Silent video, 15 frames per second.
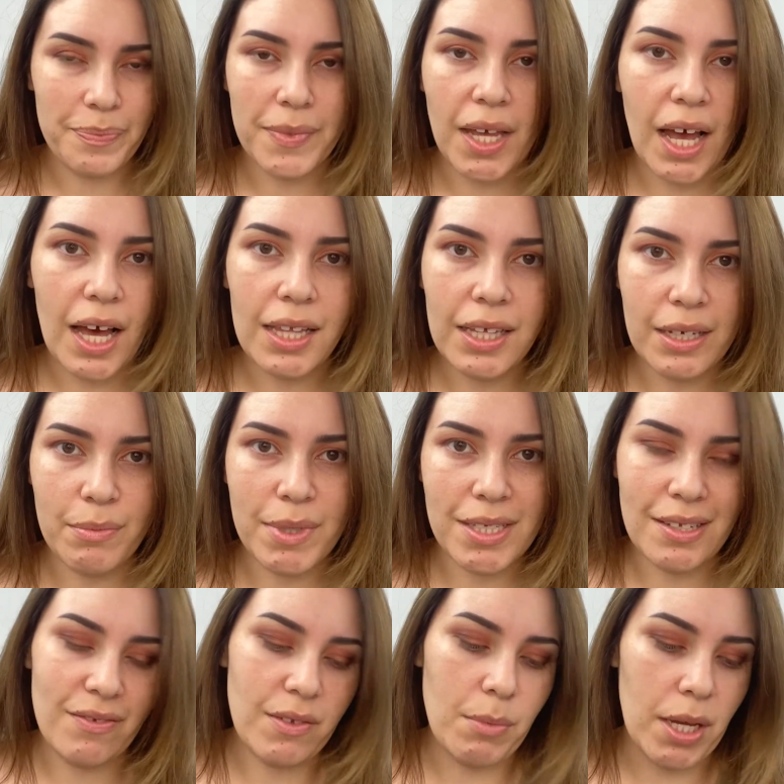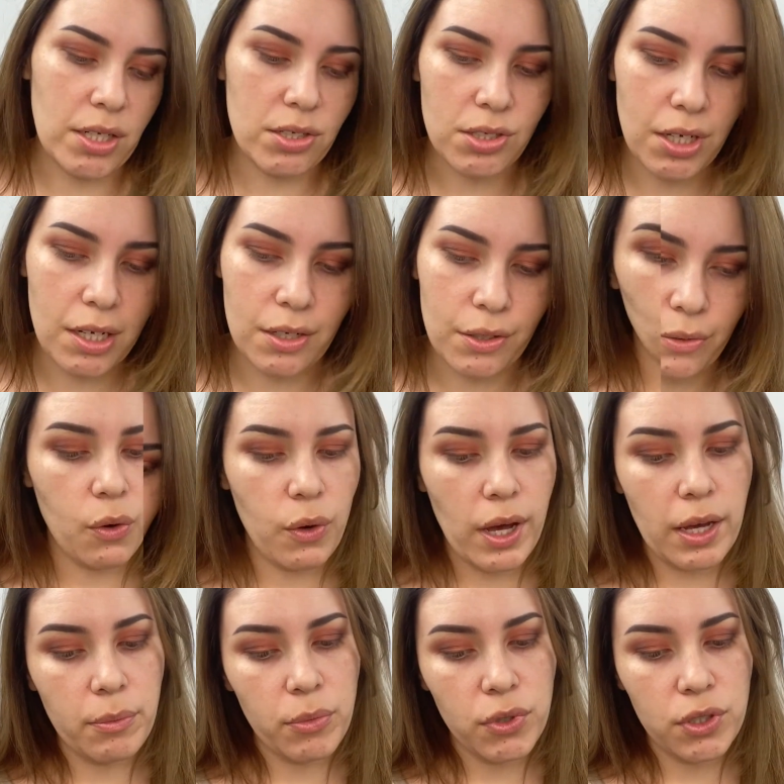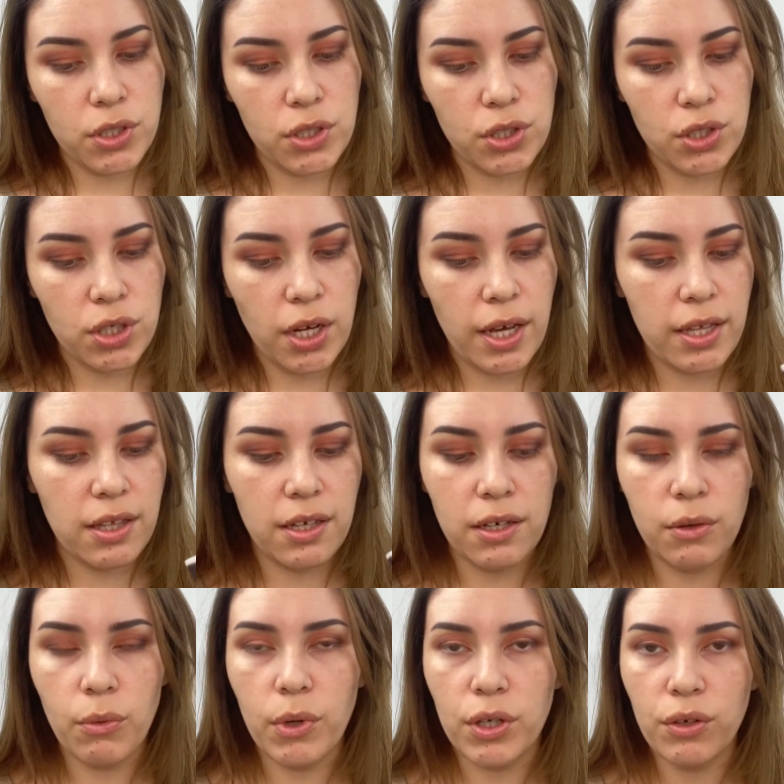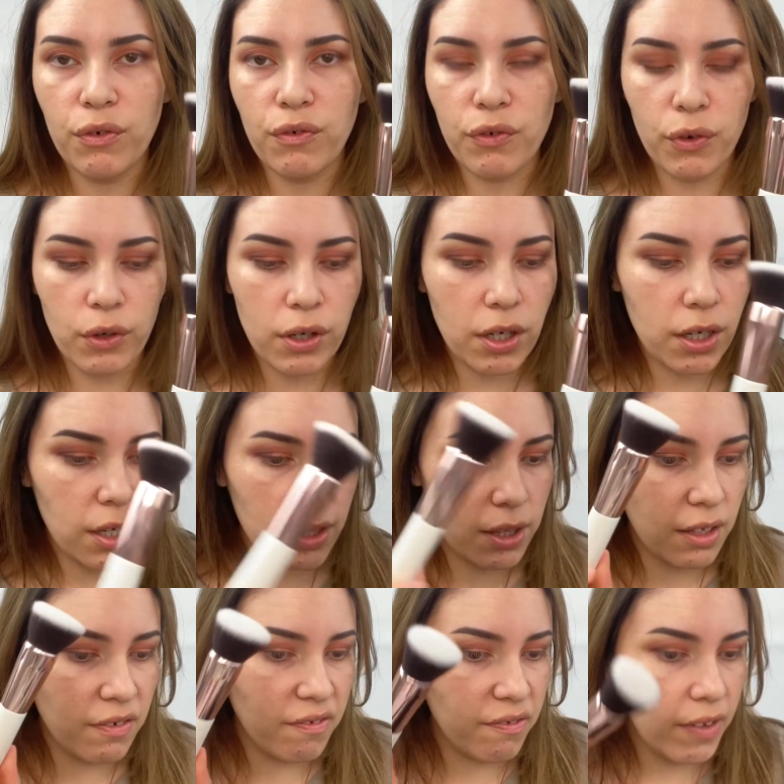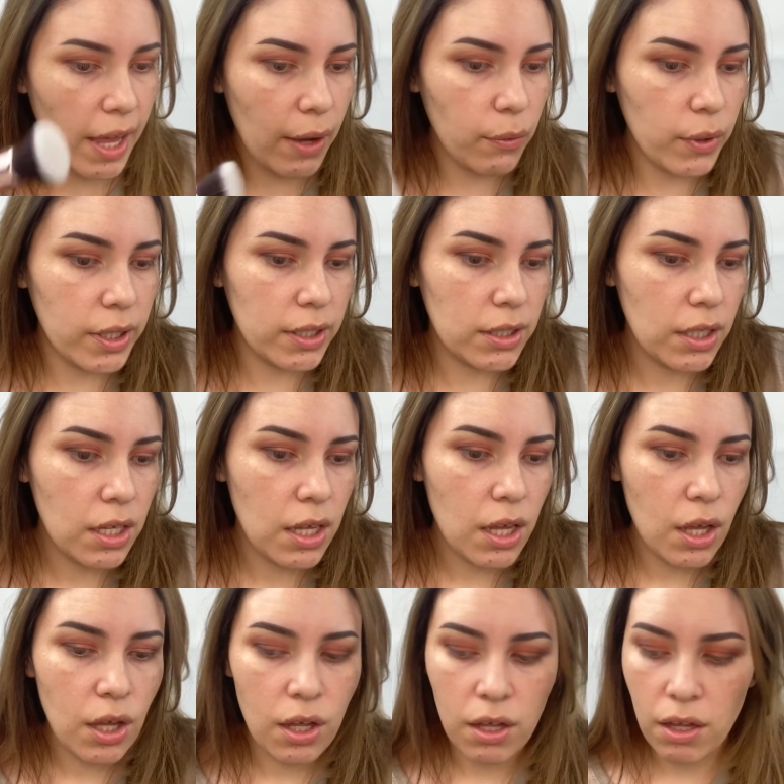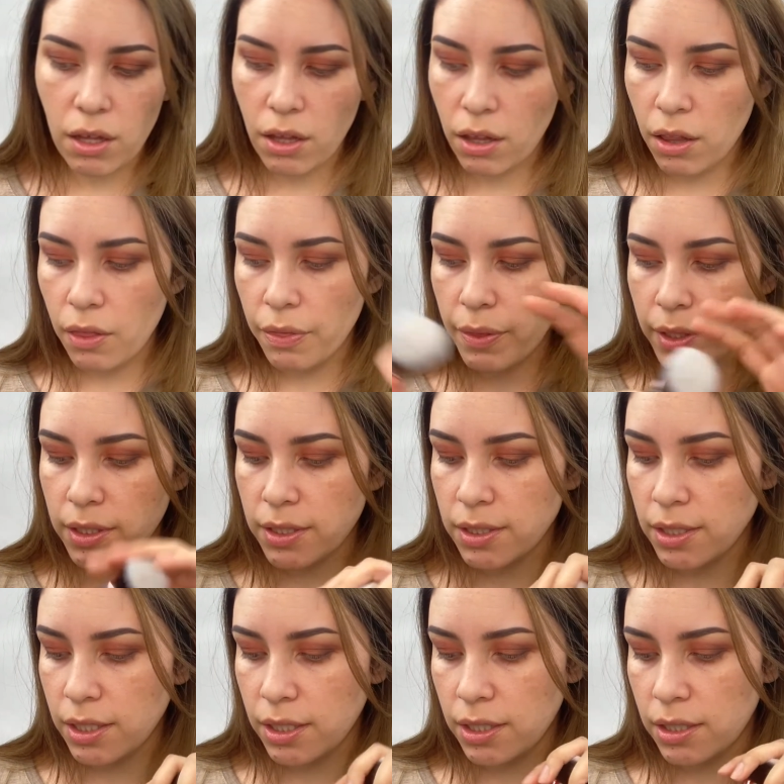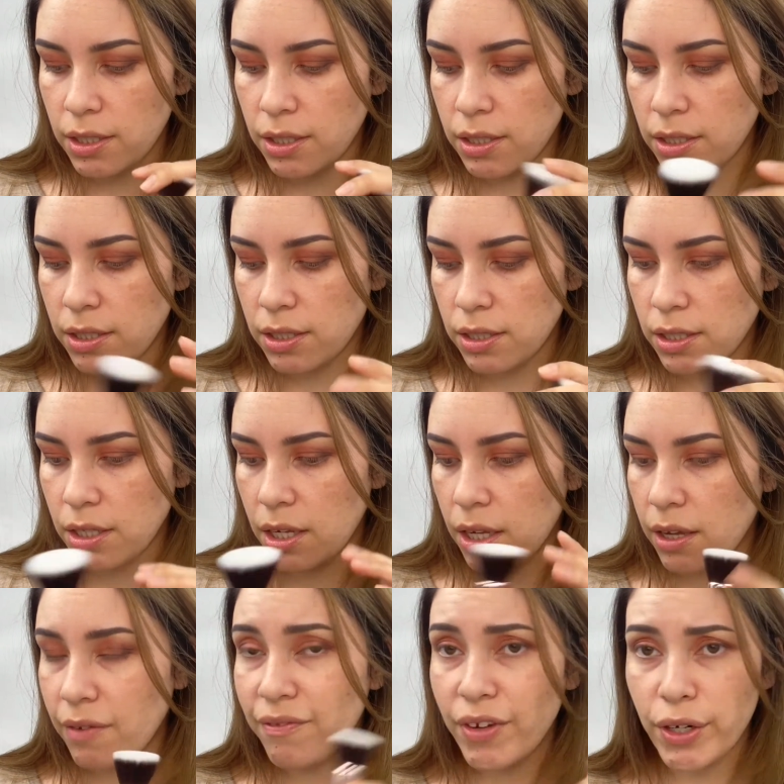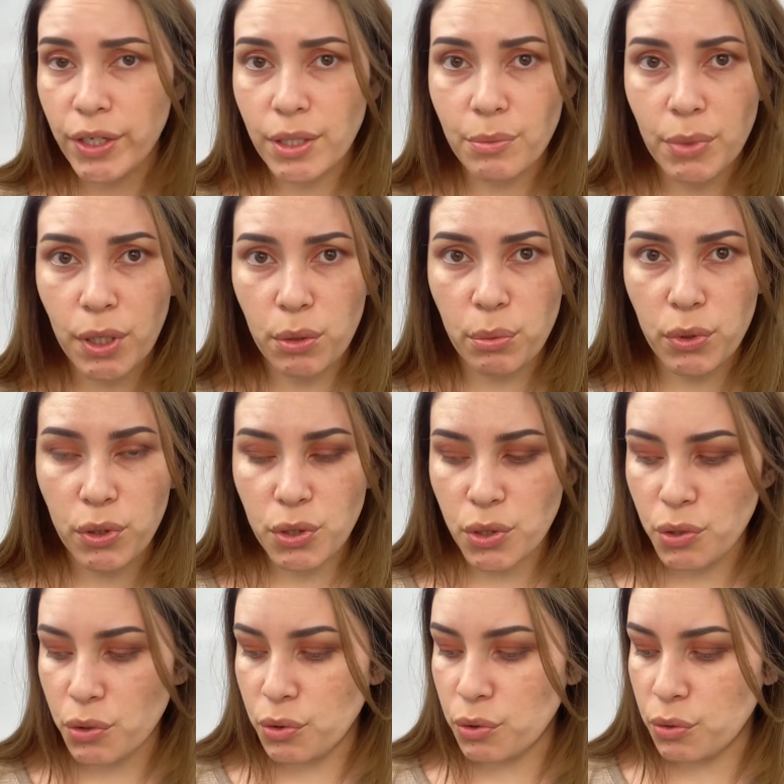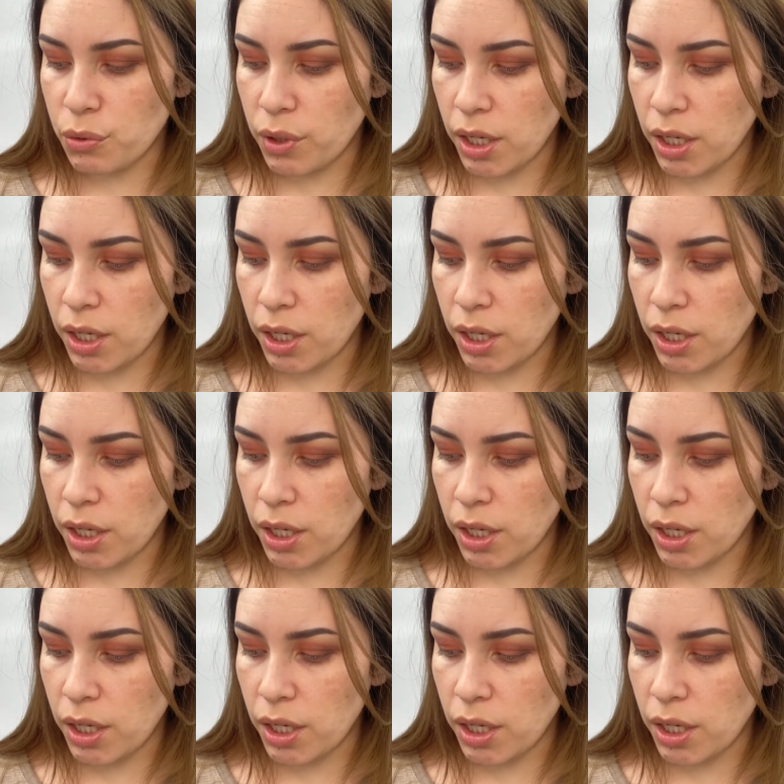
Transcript: I like my stuff to match. So I'm going to try the 104, the flat one. This is very comparable to